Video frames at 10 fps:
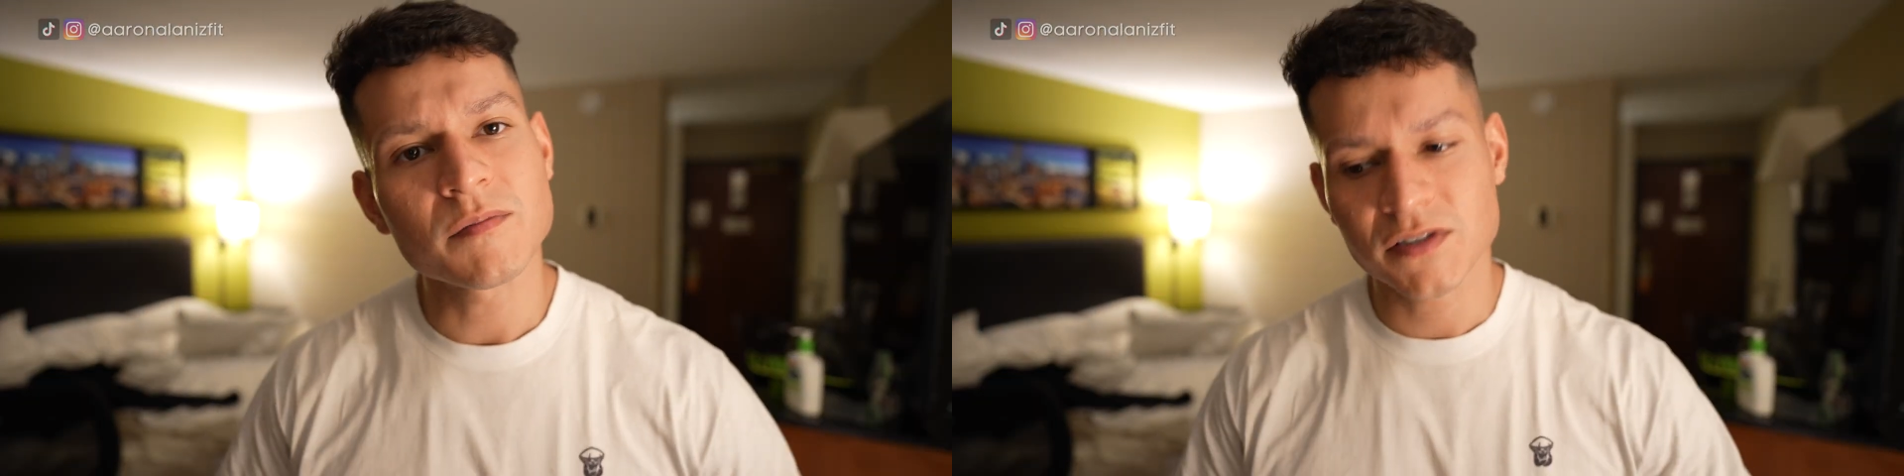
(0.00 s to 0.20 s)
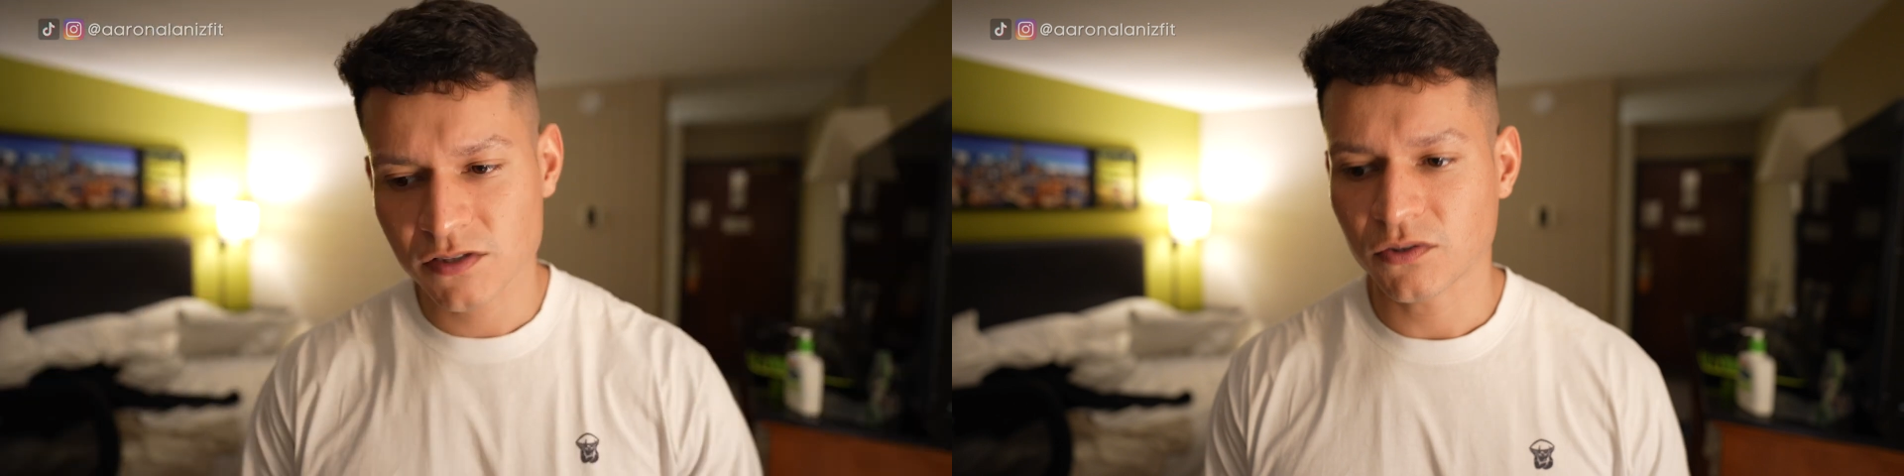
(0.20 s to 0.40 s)

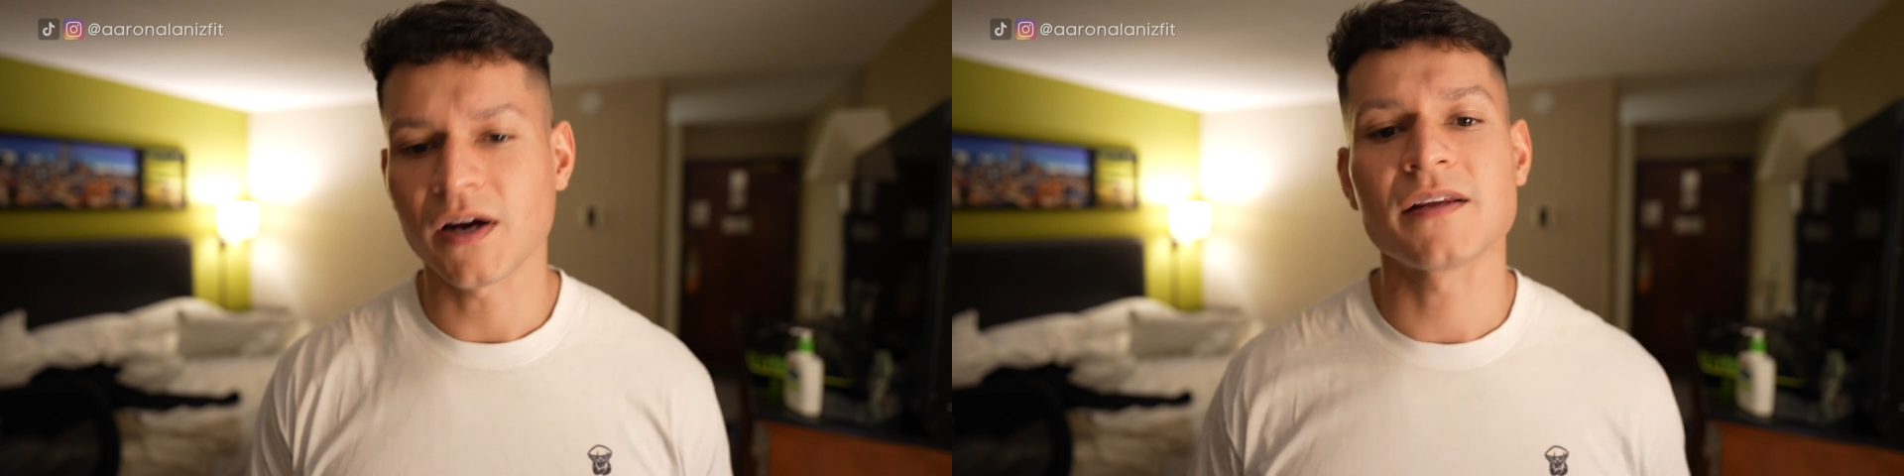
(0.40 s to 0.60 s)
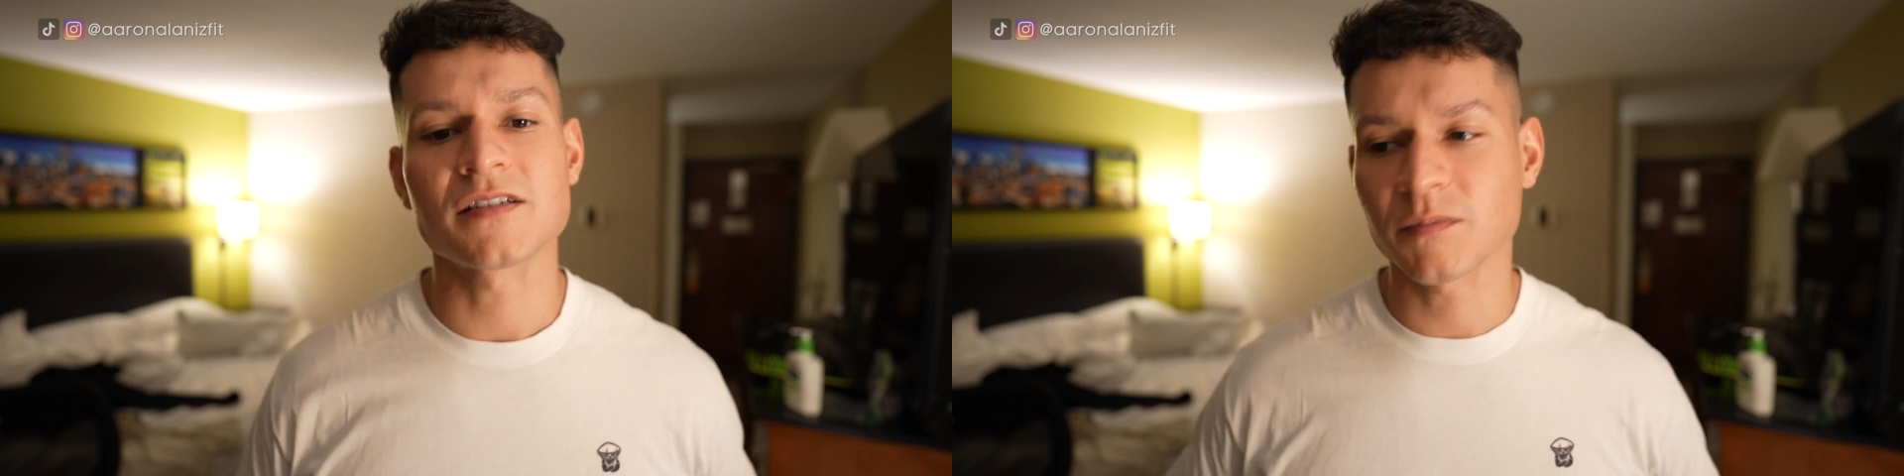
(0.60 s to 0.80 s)
but just
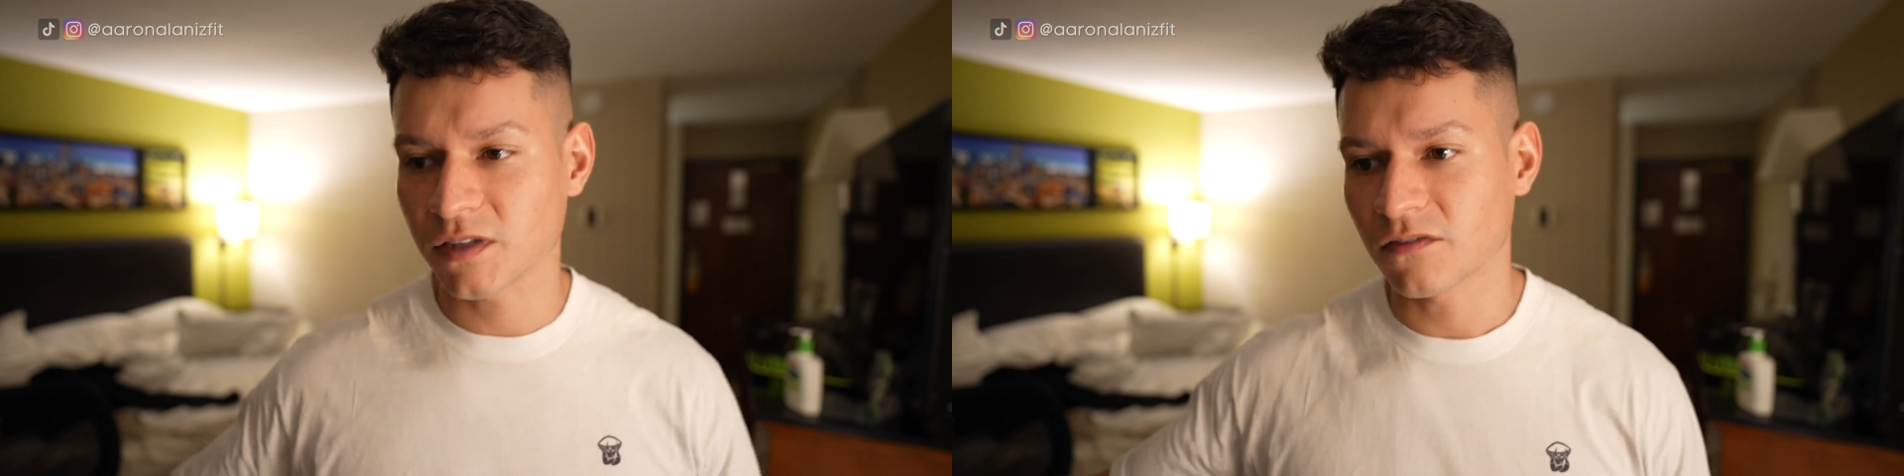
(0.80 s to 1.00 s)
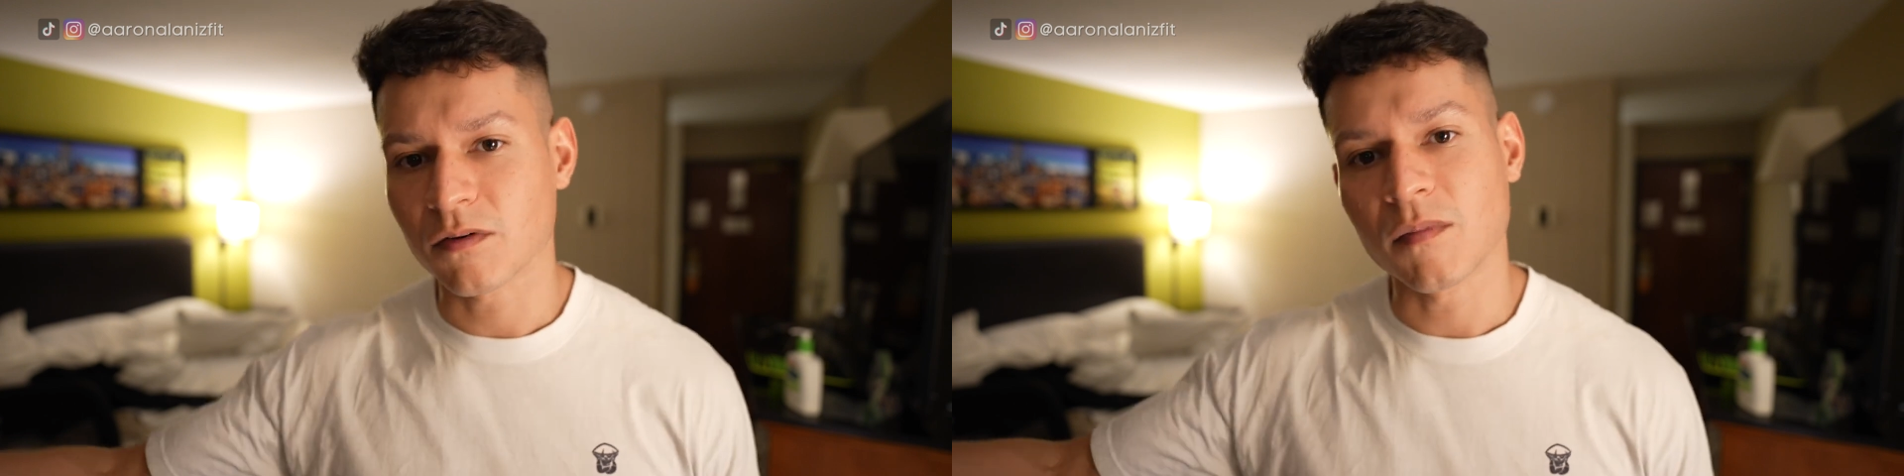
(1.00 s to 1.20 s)
creating
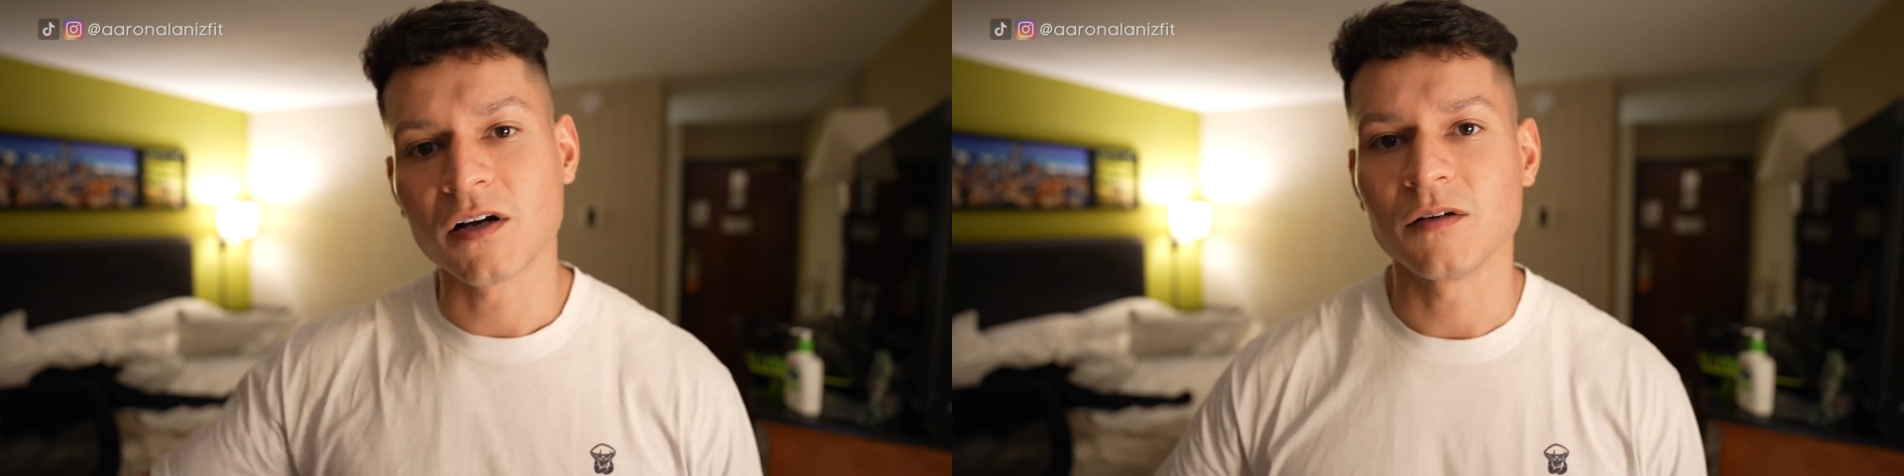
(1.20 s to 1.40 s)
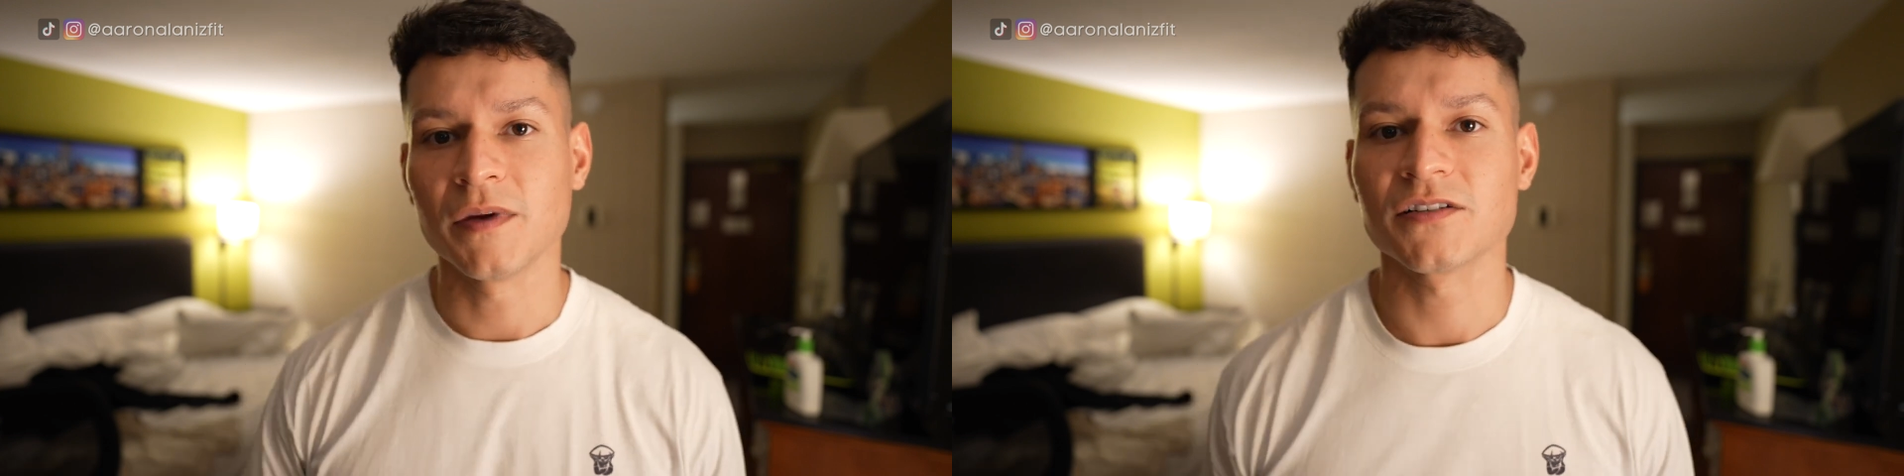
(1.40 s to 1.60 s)
something of a
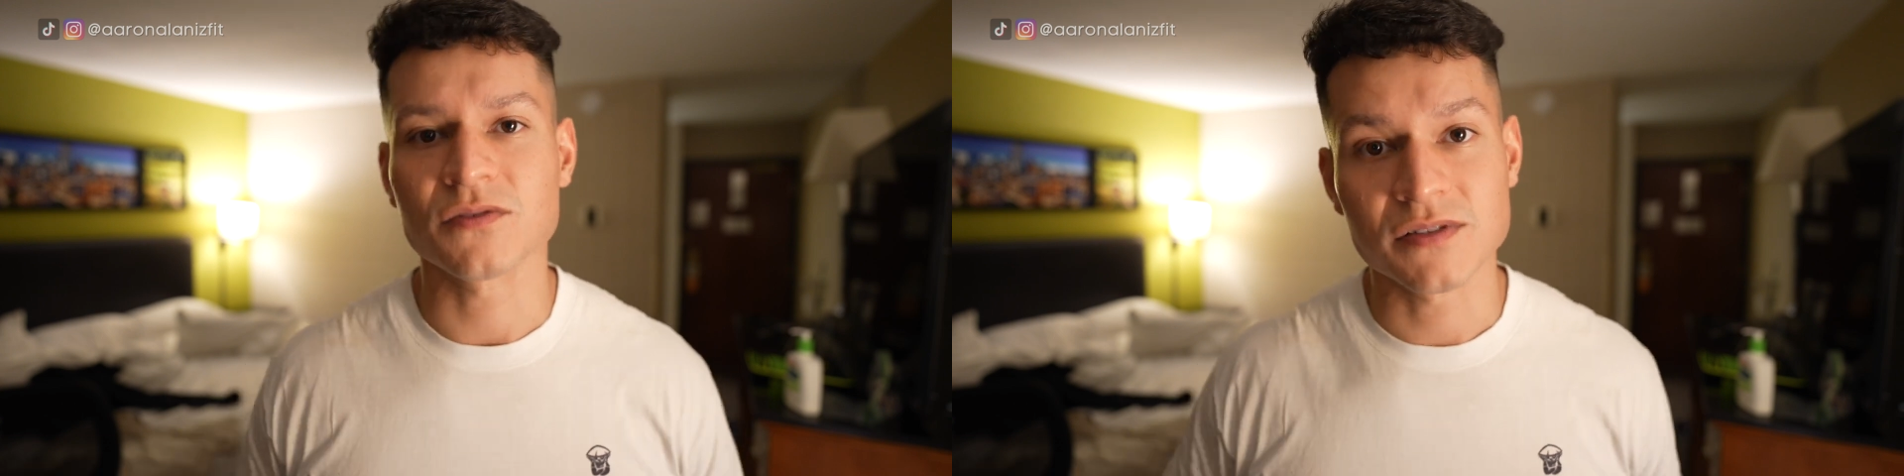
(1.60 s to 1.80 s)
monumental